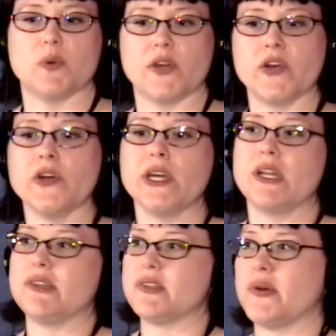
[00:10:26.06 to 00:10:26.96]
Twitter and
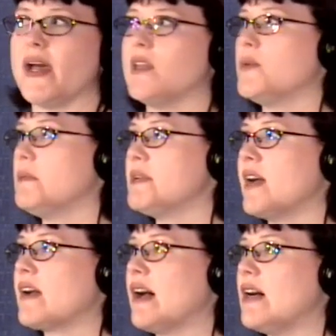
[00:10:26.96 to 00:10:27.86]
also
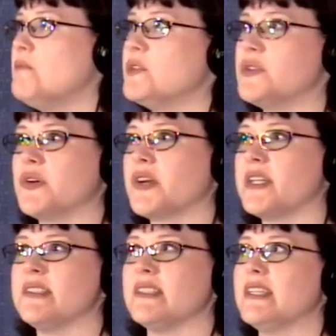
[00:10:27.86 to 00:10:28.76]
hylaWeb.com. There's all
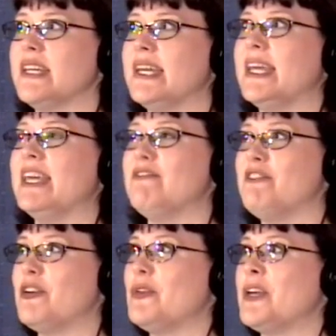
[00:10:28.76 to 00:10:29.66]
kinds of that?
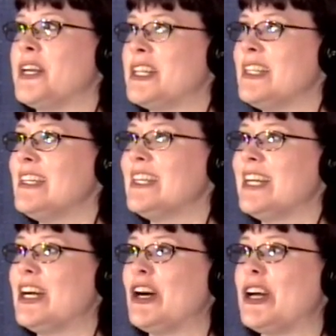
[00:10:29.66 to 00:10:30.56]
info there
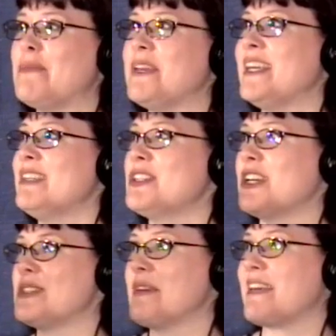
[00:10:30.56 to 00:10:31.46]
on me.
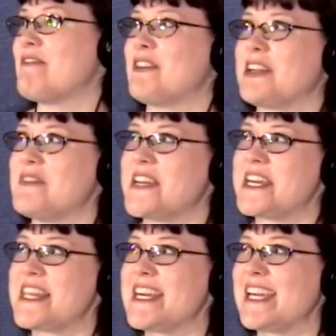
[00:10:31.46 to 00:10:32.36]
John's making fun of me. How
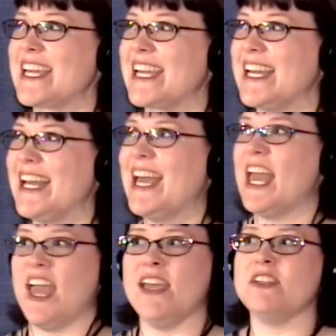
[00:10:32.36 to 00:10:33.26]
do you spell that?
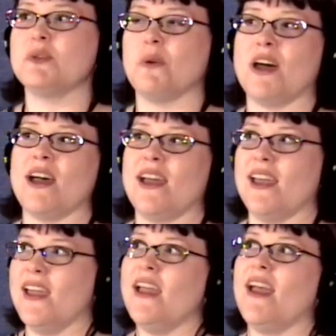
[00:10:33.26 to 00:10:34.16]
H
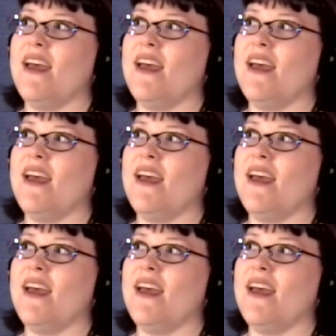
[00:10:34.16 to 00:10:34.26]
Y